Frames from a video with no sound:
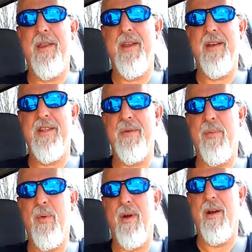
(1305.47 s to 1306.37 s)
anything to
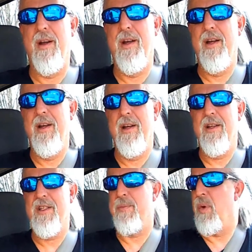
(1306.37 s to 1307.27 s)
support
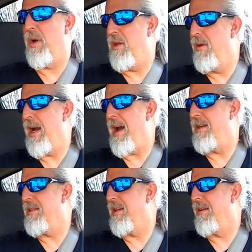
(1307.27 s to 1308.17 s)
yeah, support you
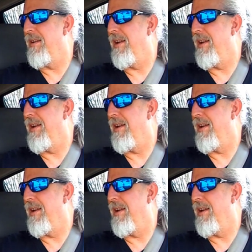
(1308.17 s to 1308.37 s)
guys and